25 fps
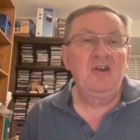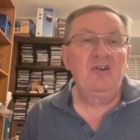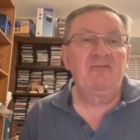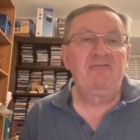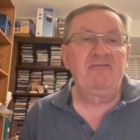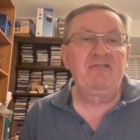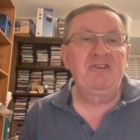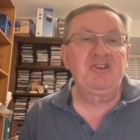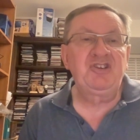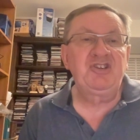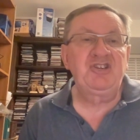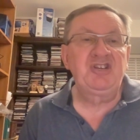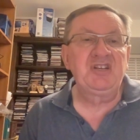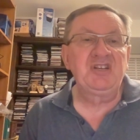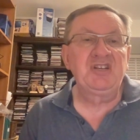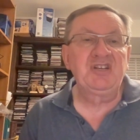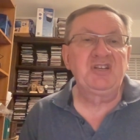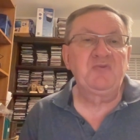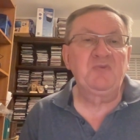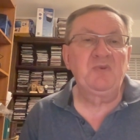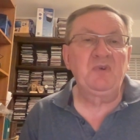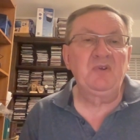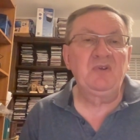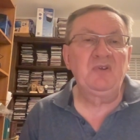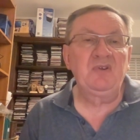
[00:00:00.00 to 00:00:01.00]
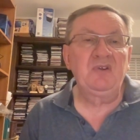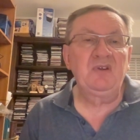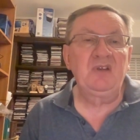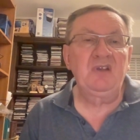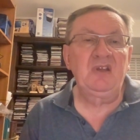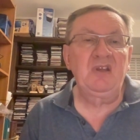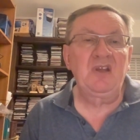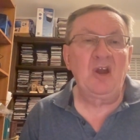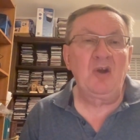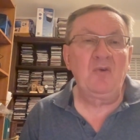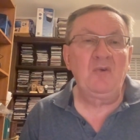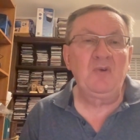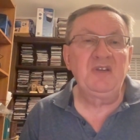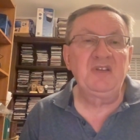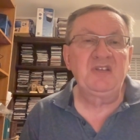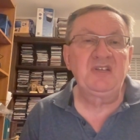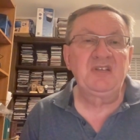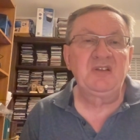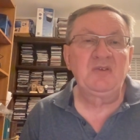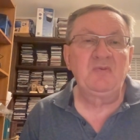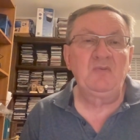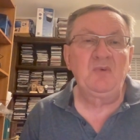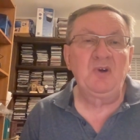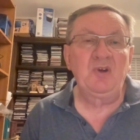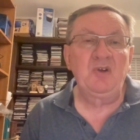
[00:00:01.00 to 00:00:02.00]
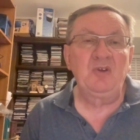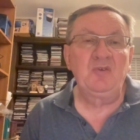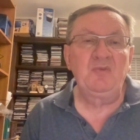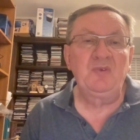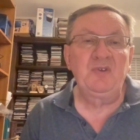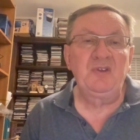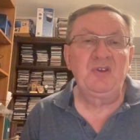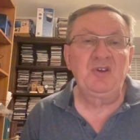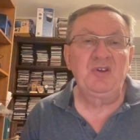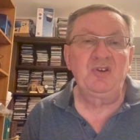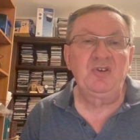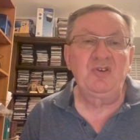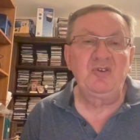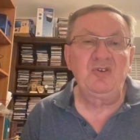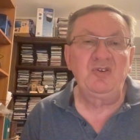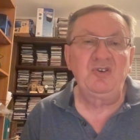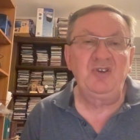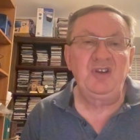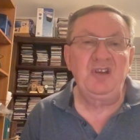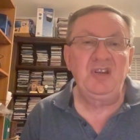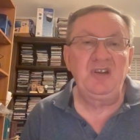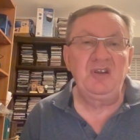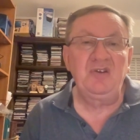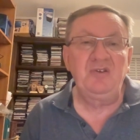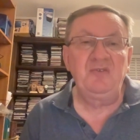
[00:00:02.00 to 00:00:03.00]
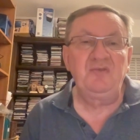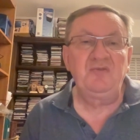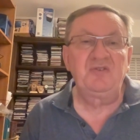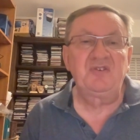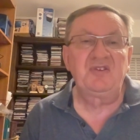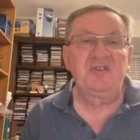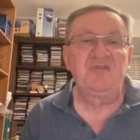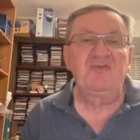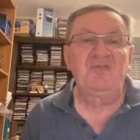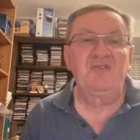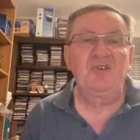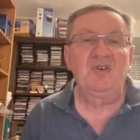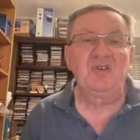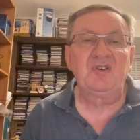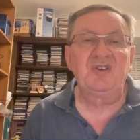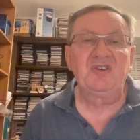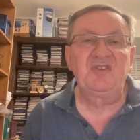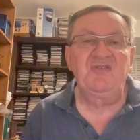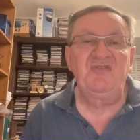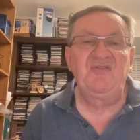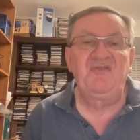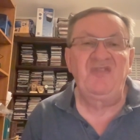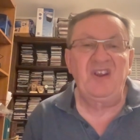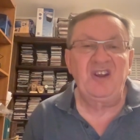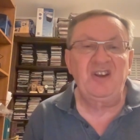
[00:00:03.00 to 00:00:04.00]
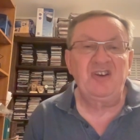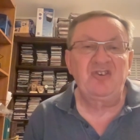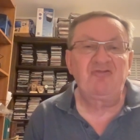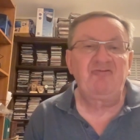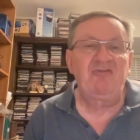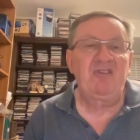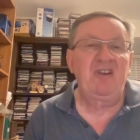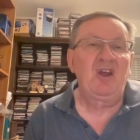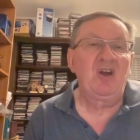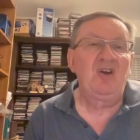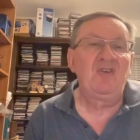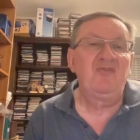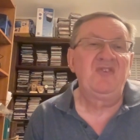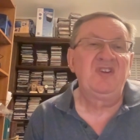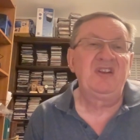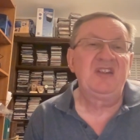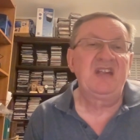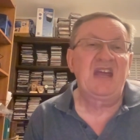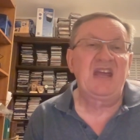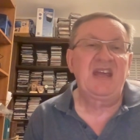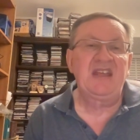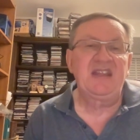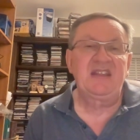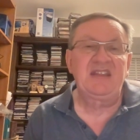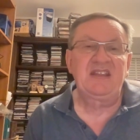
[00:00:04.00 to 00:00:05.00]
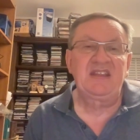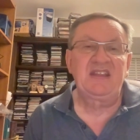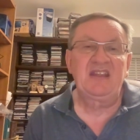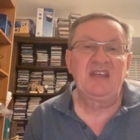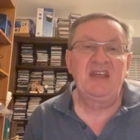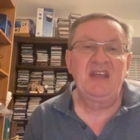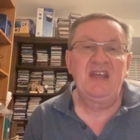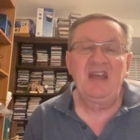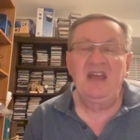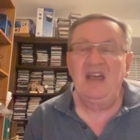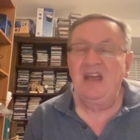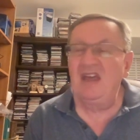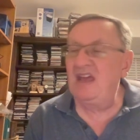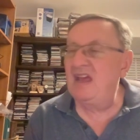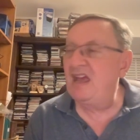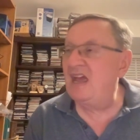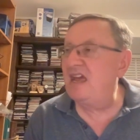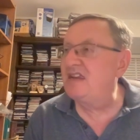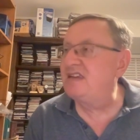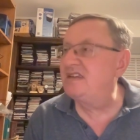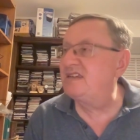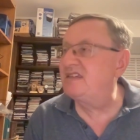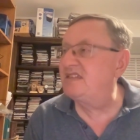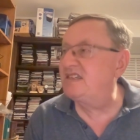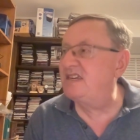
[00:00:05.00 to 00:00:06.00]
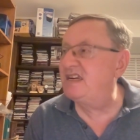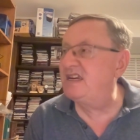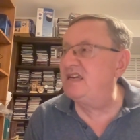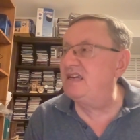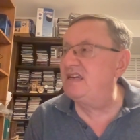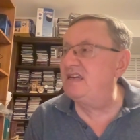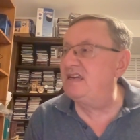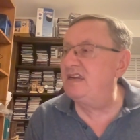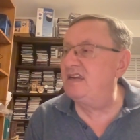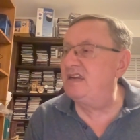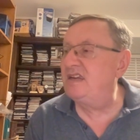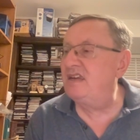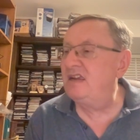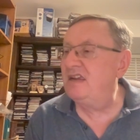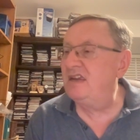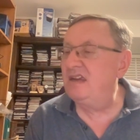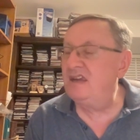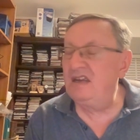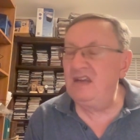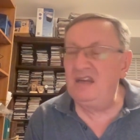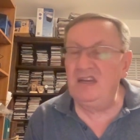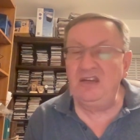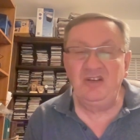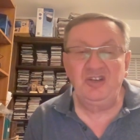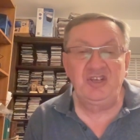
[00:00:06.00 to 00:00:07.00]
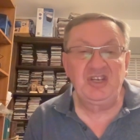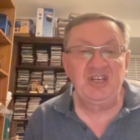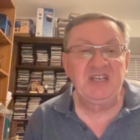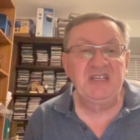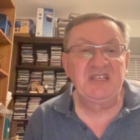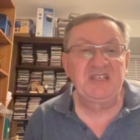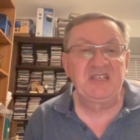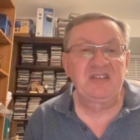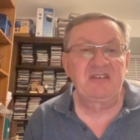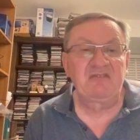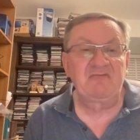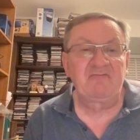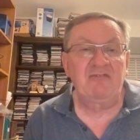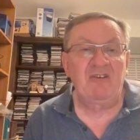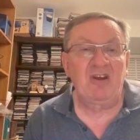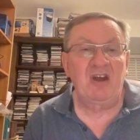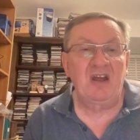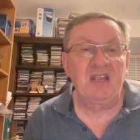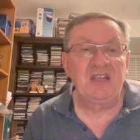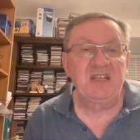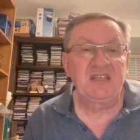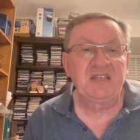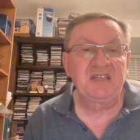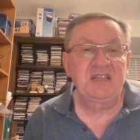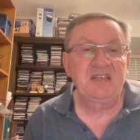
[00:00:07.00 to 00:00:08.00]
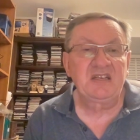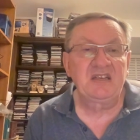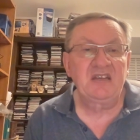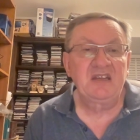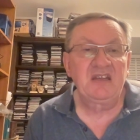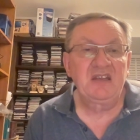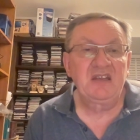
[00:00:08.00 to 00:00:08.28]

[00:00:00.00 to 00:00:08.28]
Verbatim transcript: Christians will go into the world with the good news of God's victory over death and sin in Jesus Christ.